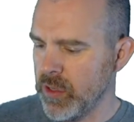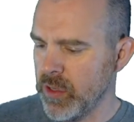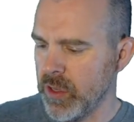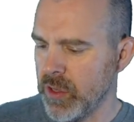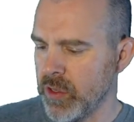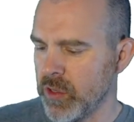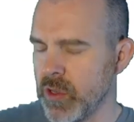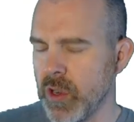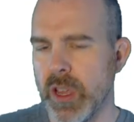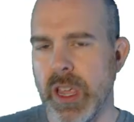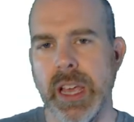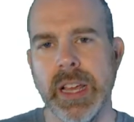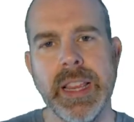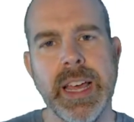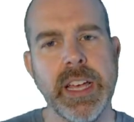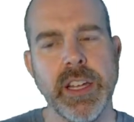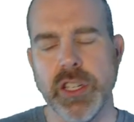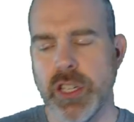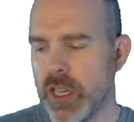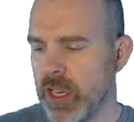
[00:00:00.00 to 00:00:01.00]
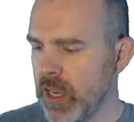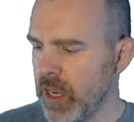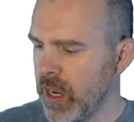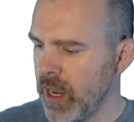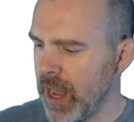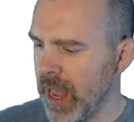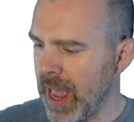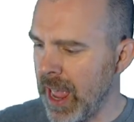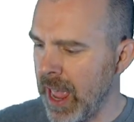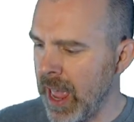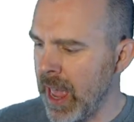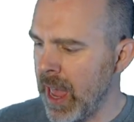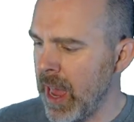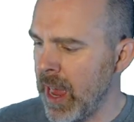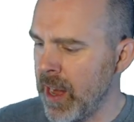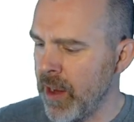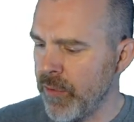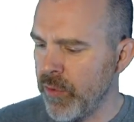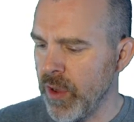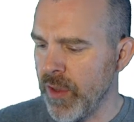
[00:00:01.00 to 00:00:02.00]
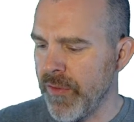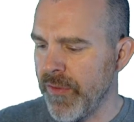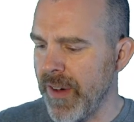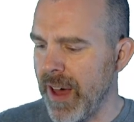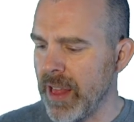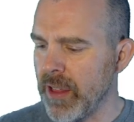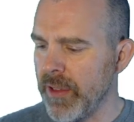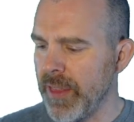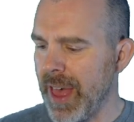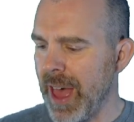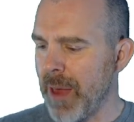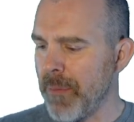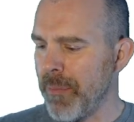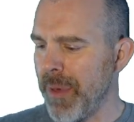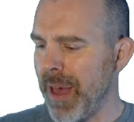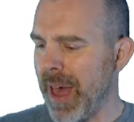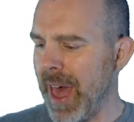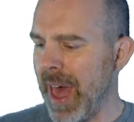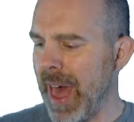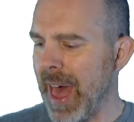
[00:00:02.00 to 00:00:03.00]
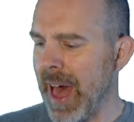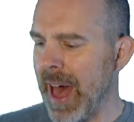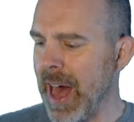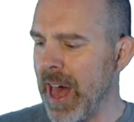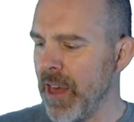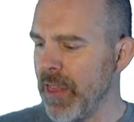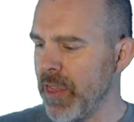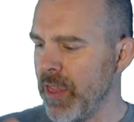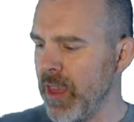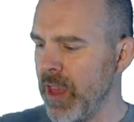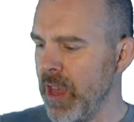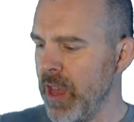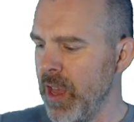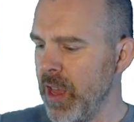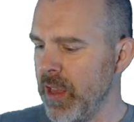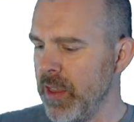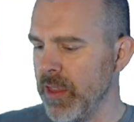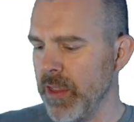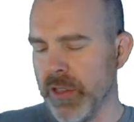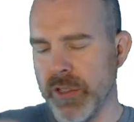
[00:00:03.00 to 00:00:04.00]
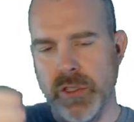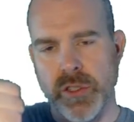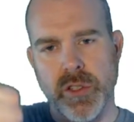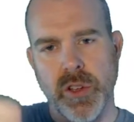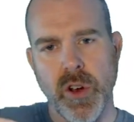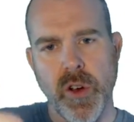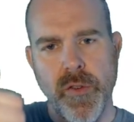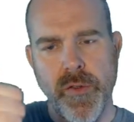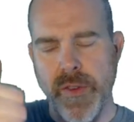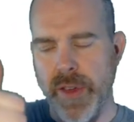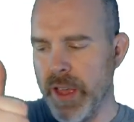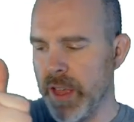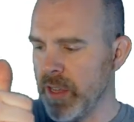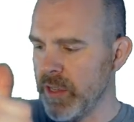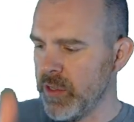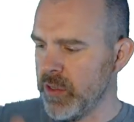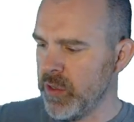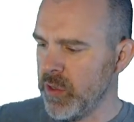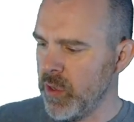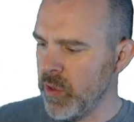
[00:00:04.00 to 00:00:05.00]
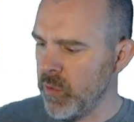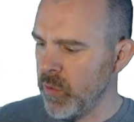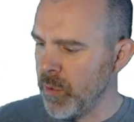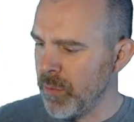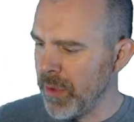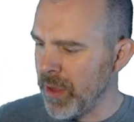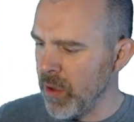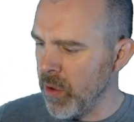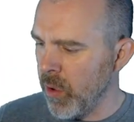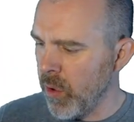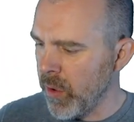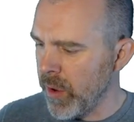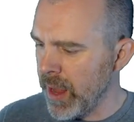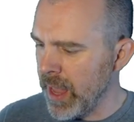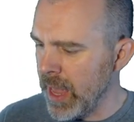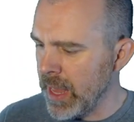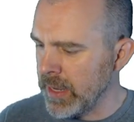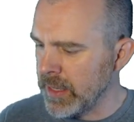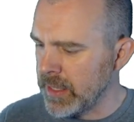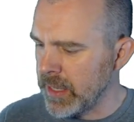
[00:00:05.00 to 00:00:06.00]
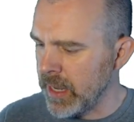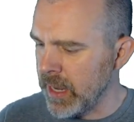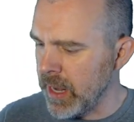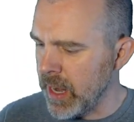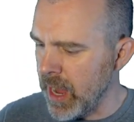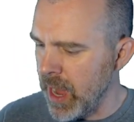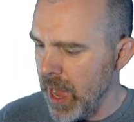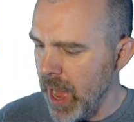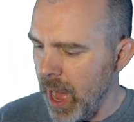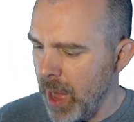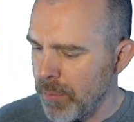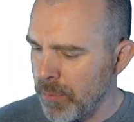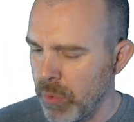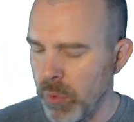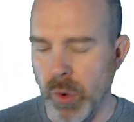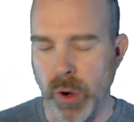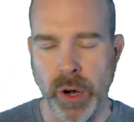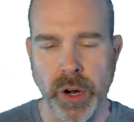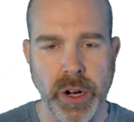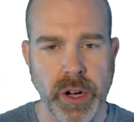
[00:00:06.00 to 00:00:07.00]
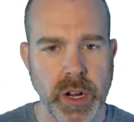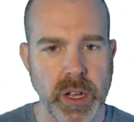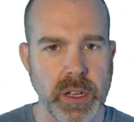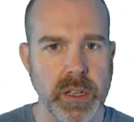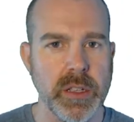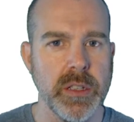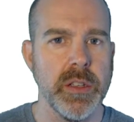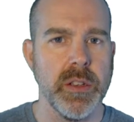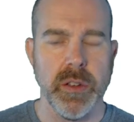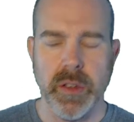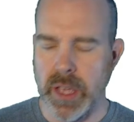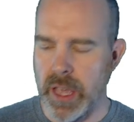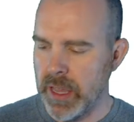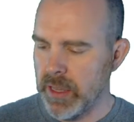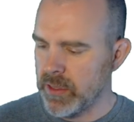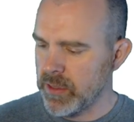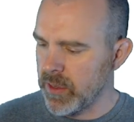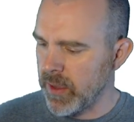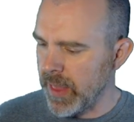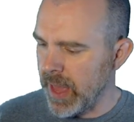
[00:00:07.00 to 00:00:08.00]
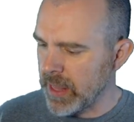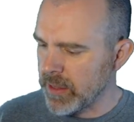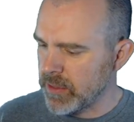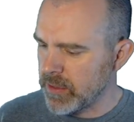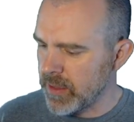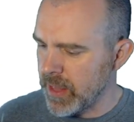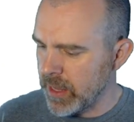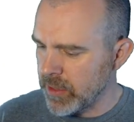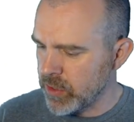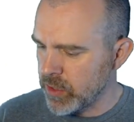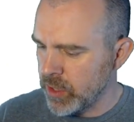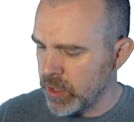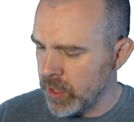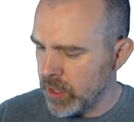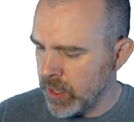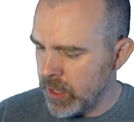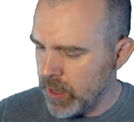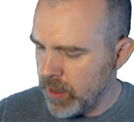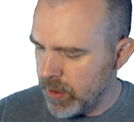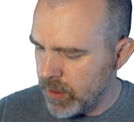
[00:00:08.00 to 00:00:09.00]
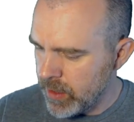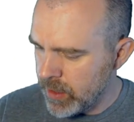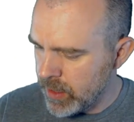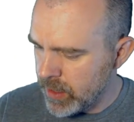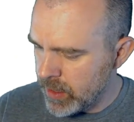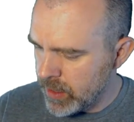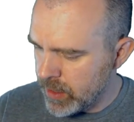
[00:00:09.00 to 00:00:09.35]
So the circulation, and if we follow that path, the surface would be oriented upward. Okay, so that's good.